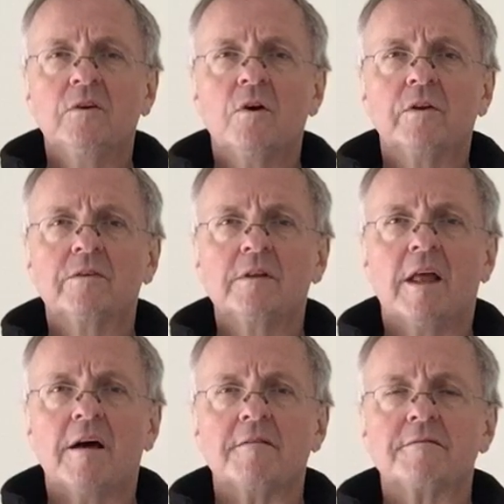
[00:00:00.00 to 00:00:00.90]
God's
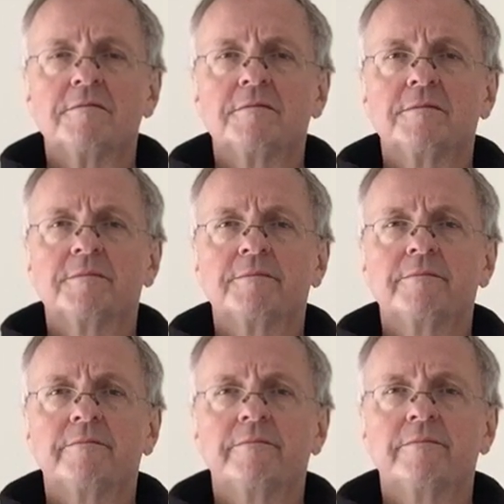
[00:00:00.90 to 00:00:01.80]
love.
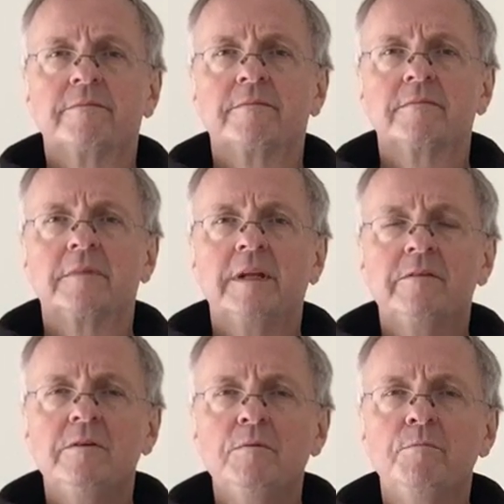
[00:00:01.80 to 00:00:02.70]
And
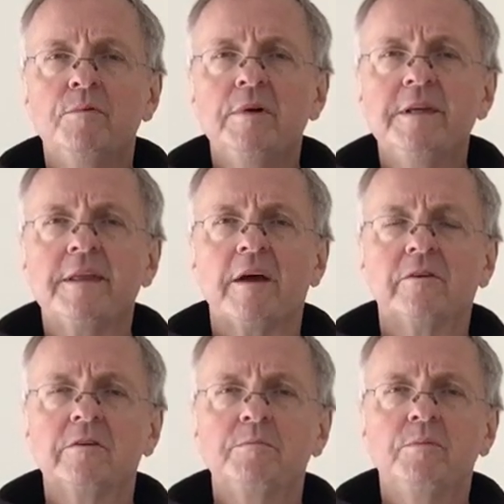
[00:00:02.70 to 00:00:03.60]
as you breathe
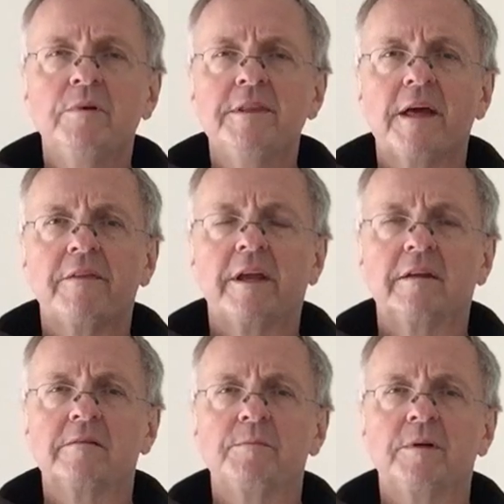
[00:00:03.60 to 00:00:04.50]
out, just breathe out that
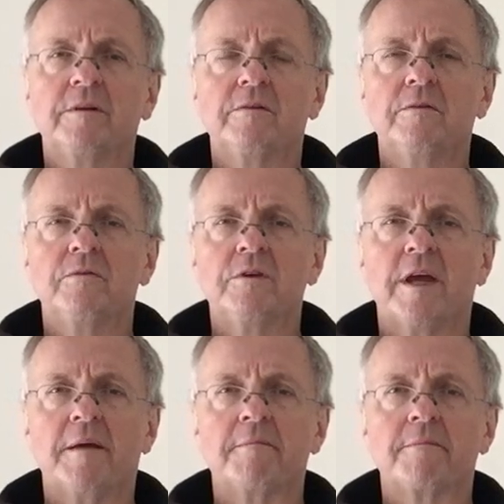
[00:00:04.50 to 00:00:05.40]
experience of
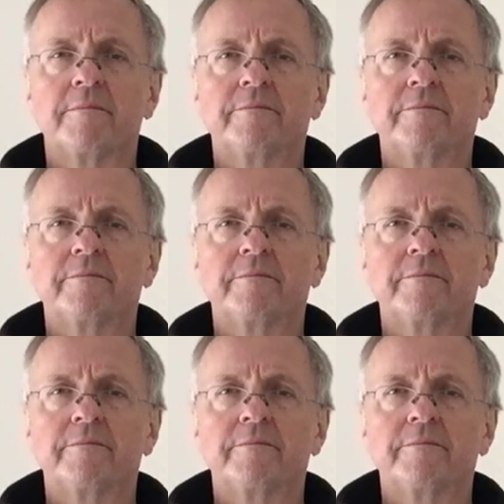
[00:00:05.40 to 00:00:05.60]
shame.